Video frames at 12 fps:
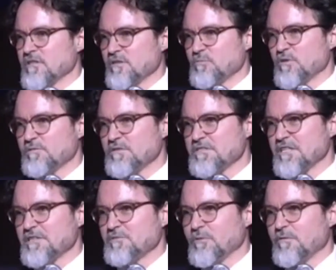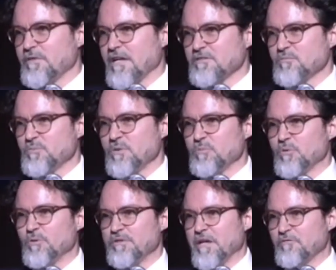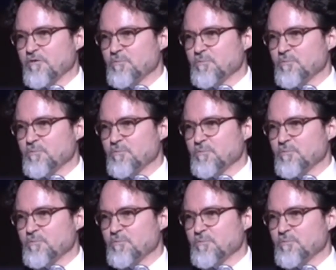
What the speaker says: and the Prophet said 12,000 people will never